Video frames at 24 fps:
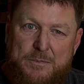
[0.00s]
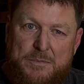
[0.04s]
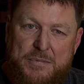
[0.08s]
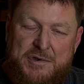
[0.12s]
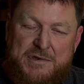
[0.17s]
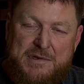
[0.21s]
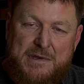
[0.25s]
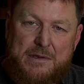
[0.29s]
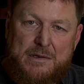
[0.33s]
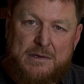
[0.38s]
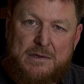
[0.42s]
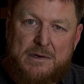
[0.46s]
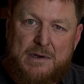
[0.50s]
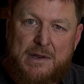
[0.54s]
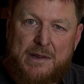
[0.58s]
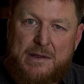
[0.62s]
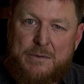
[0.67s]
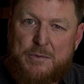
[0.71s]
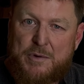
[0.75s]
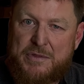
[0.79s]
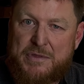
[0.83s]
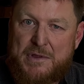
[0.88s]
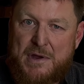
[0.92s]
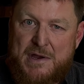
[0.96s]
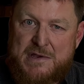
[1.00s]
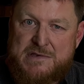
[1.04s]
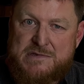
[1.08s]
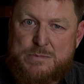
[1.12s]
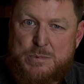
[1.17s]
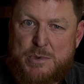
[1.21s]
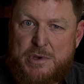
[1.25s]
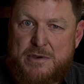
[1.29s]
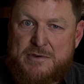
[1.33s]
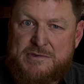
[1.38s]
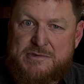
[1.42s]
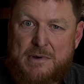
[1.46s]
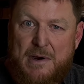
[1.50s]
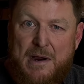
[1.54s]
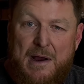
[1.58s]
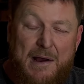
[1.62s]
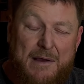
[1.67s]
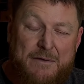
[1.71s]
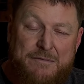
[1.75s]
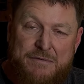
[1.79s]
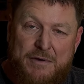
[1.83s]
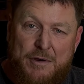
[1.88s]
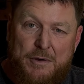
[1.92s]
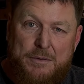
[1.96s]
Particularly with us, we use
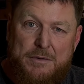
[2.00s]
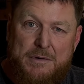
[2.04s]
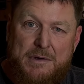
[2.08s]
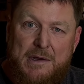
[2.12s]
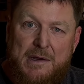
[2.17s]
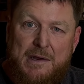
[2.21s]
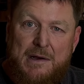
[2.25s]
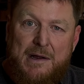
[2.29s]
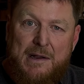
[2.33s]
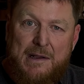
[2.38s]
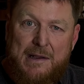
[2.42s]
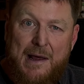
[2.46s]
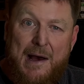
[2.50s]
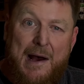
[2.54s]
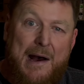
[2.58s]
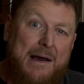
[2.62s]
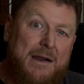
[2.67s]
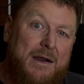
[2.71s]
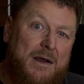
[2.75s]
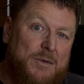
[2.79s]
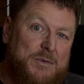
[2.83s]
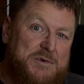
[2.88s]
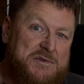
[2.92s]
our iPhone a lot,